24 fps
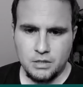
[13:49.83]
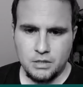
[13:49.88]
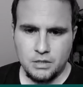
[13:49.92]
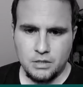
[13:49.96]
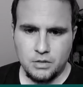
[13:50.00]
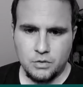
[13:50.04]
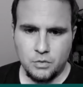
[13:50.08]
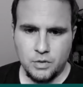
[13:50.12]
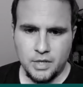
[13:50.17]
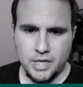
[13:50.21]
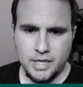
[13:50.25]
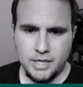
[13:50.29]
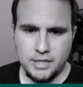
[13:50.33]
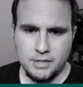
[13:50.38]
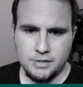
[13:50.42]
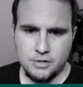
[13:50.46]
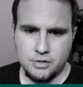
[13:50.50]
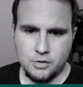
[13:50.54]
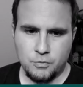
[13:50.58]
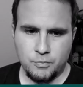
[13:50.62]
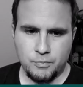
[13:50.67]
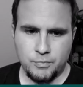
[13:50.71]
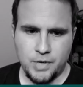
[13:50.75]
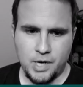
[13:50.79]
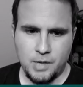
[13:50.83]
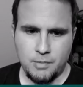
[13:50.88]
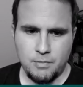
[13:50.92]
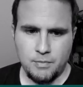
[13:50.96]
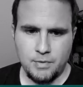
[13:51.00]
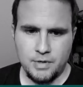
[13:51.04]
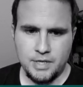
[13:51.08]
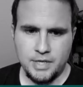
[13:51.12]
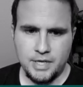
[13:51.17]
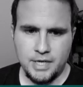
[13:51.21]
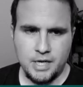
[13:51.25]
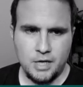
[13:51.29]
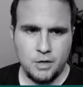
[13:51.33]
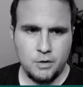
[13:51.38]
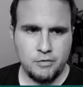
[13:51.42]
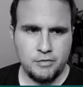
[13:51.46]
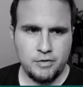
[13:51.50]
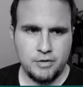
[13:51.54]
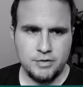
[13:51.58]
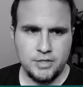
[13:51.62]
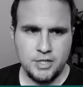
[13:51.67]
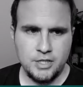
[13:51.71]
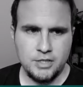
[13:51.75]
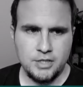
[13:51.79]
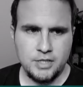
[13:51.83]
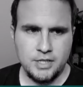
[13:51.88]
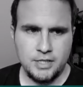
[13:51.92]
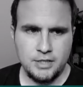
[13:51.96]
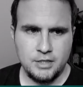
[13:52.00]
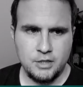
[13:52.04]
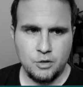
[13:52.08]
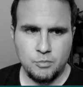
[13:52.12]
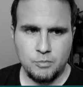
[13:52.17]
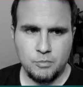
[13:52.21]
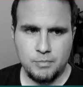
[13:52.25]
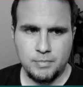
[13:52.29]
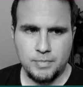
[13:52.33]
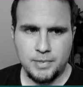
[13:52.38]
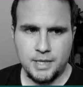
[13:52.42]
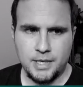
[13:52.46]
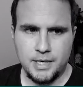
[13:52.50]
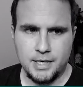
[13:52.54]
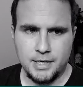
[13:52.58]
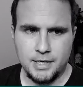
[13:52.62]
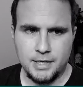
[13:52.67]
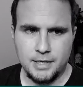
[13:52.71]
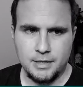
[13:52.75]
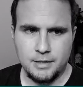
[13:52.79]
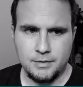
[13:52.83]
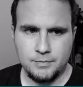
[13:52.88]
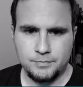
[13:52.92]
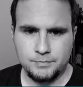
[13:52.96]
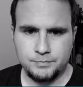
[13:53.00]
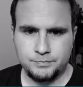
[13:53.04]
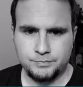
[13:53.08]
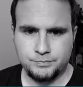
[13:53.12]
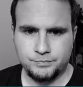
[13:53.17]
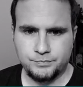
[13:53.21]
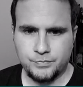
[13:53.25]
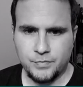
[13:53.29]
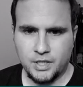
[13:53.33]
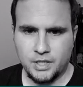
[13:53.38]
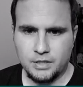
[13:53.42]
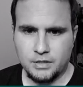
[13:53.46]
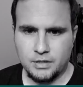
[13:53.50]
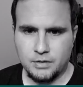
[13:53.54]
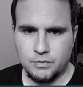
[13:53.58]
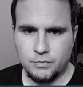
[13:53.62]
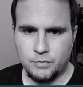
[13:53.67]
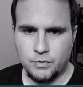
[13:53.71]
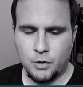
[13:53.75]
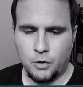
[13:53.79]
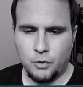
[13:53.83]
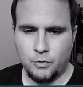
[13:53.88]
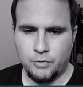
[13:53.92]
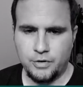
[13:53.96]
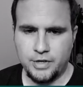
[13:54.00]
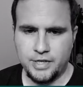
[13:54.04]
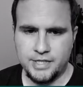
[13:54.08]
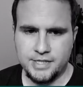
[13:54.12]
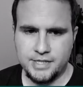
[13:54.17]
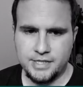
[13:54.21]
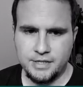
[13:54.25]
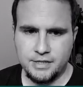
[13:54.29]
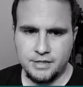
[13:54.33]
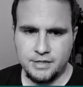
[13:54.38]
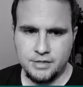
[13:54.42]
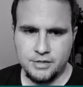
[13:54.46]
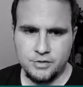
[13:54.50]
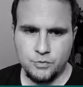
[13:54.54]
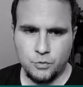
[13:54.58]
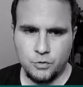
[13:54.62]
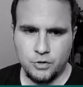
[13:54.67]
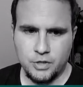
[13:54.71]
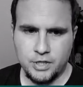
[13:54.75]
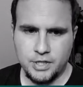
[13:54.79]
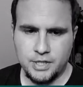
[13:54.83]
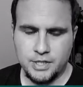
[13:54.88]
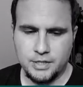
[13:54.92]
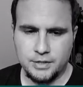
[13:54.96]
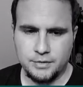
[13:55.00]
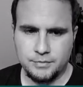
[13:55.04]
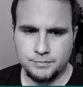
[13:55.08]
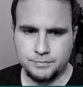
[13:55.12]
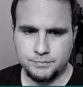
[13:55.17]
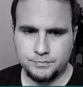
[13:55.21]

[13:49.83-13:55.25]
Okay, so probably now if I just hit compile, we already see this working.